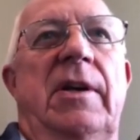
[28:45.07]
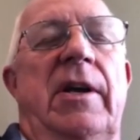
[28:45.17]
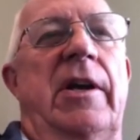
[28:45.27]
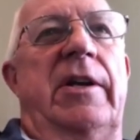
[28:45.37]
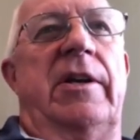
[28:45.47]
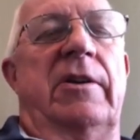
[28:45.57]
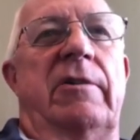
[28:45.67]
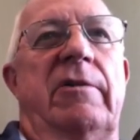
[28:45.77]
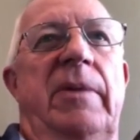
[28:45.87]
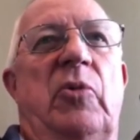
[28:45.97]
and I couldn't
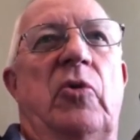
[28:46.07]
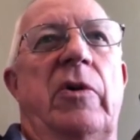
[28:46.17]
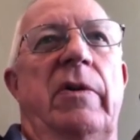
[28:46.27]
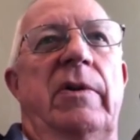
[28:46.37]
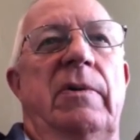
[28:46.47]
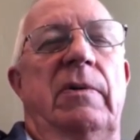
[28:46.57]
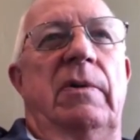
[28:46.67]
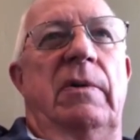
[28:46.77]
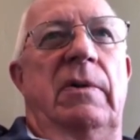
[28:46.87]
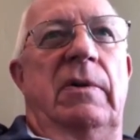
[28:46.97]
agree more than
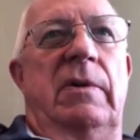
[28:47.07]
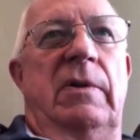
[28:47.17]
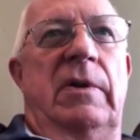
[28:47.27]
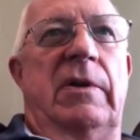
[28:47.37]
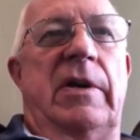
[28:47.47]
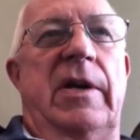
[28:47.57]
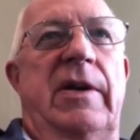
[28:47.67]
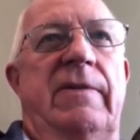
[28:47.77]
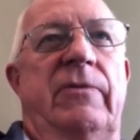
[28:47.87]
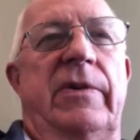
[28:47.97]
than I
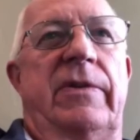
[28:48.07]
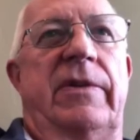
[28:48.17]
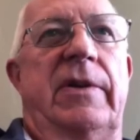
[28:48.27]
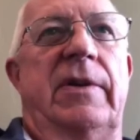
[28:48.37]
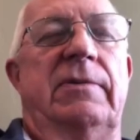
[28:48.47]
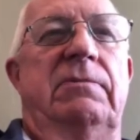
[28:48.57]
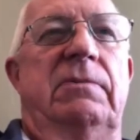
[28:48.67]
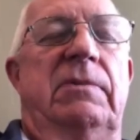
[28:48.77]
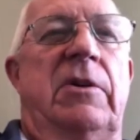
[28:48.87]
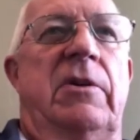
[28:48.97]
have with uh,
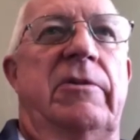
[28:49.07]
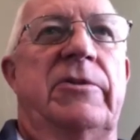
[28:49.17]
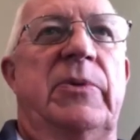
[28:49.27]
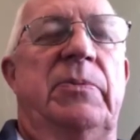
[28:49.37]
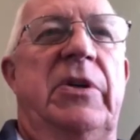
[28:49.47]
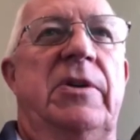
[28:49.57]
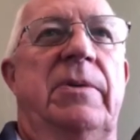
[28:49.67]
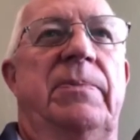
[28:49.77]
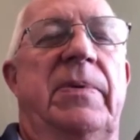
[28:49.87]
Congressman Bishop.